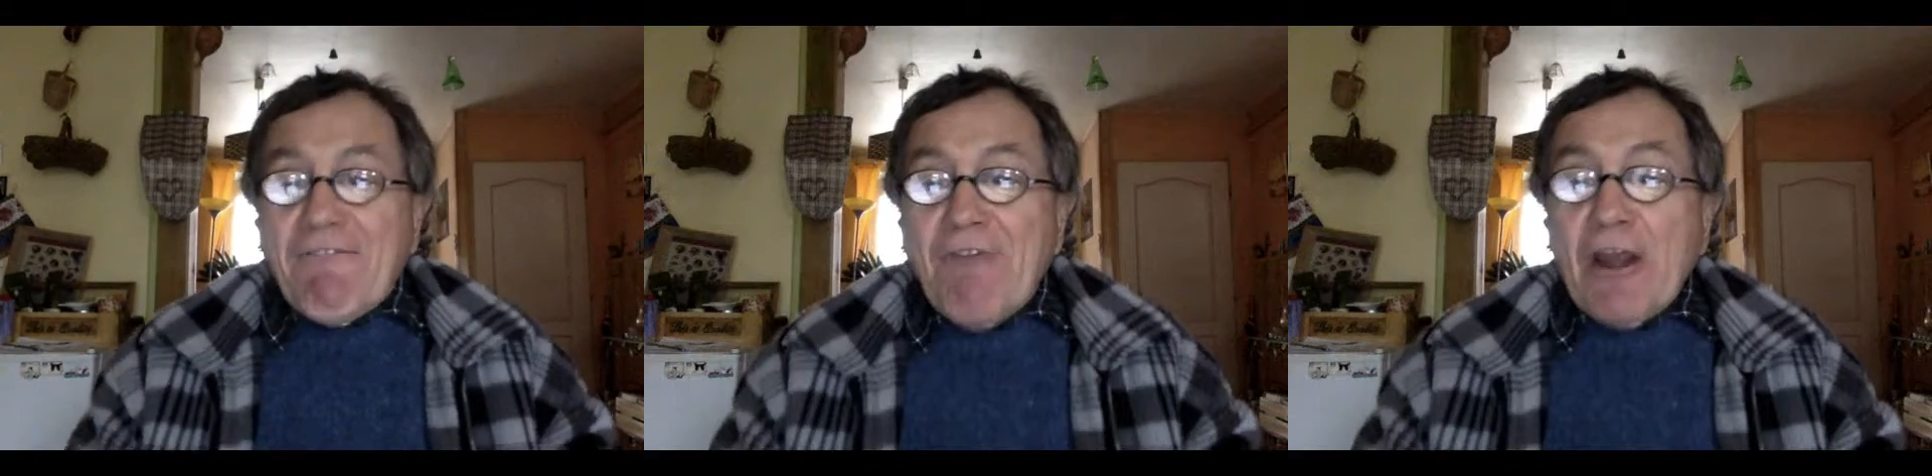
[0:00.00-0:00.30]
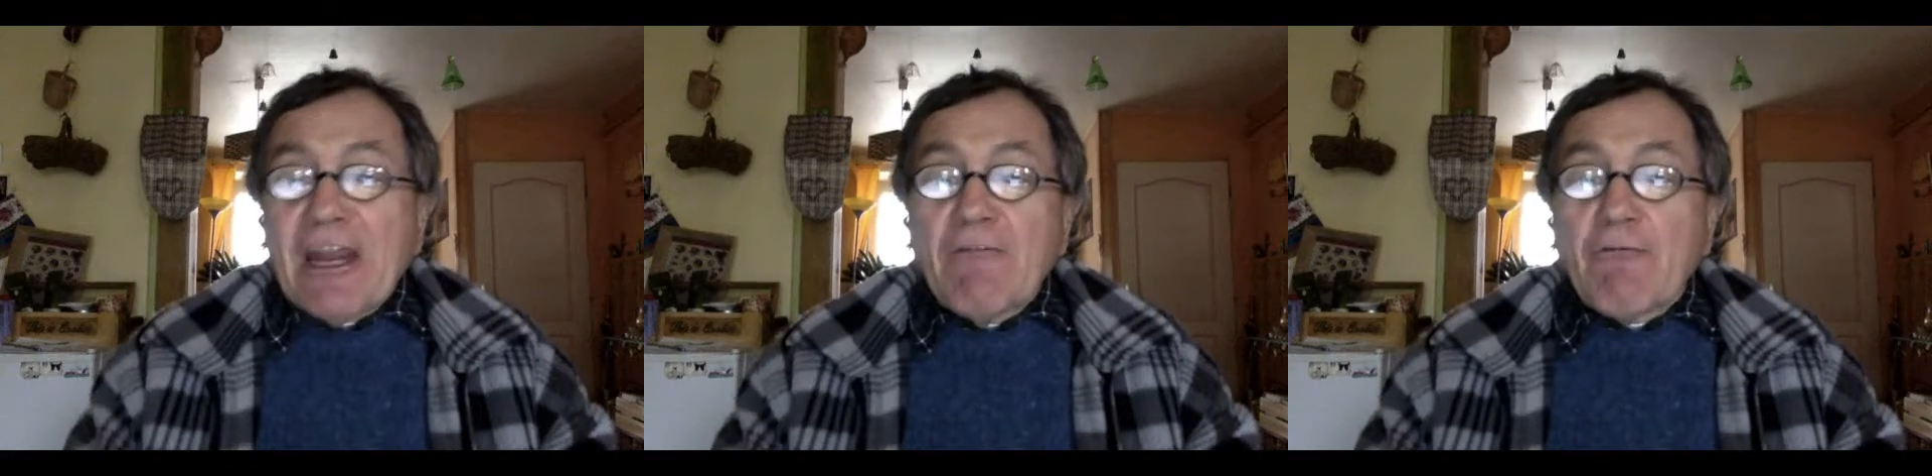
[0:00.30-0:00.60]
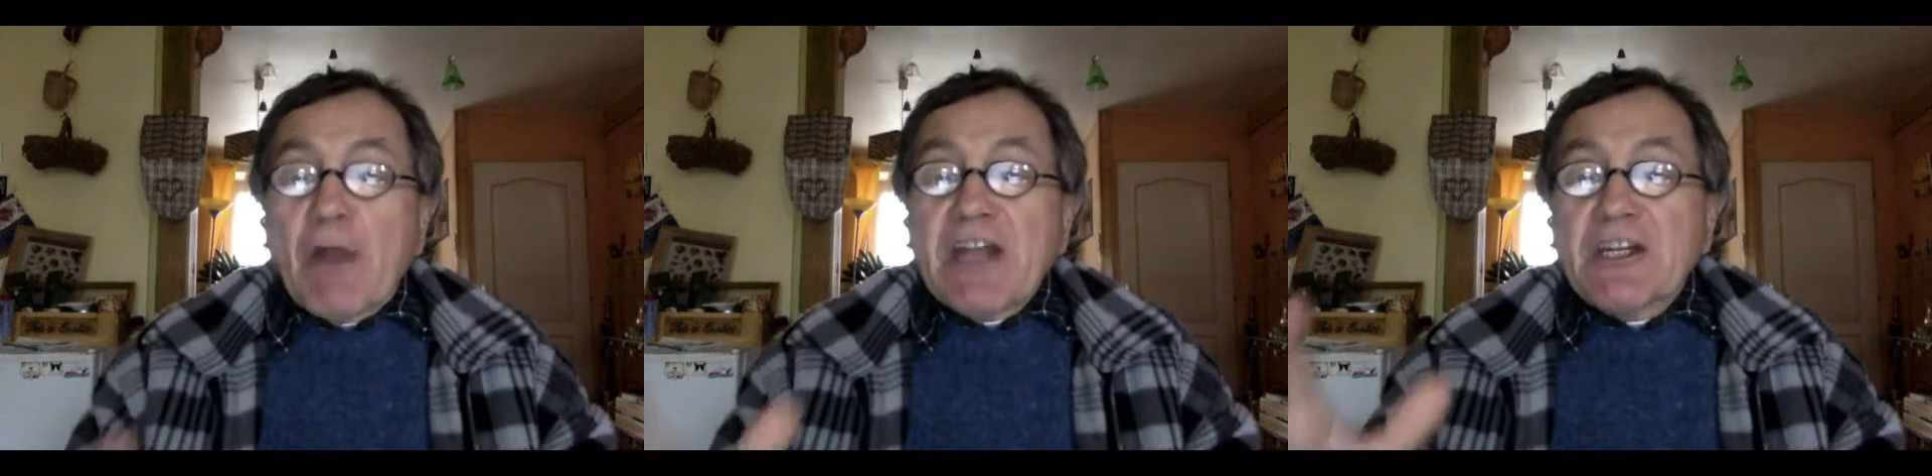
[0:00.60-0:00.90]
fucking
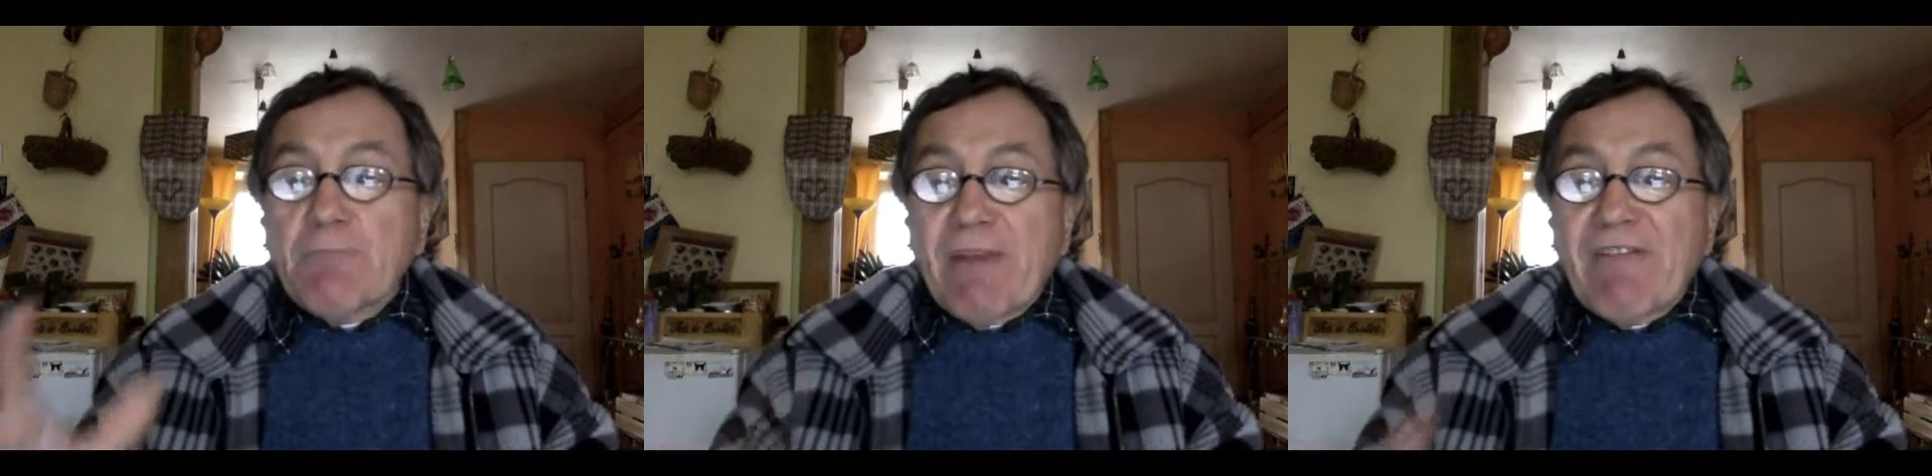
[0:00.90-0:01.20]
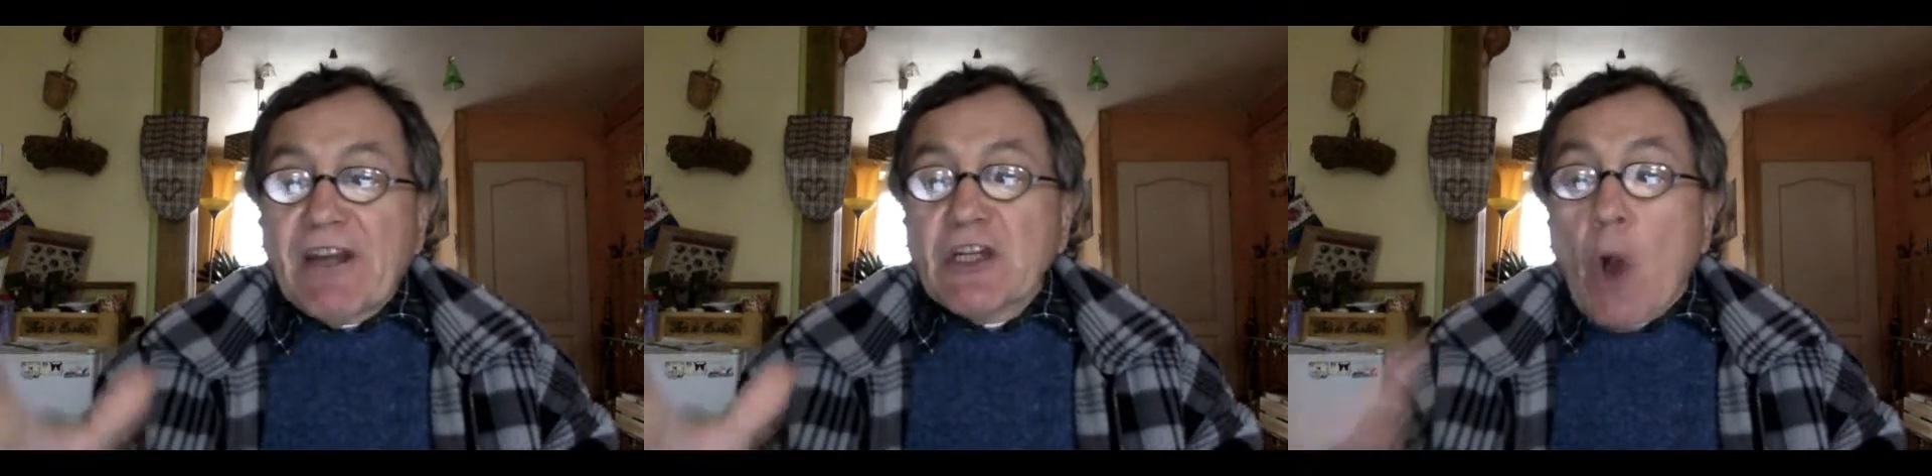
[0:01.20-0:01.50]
French pivot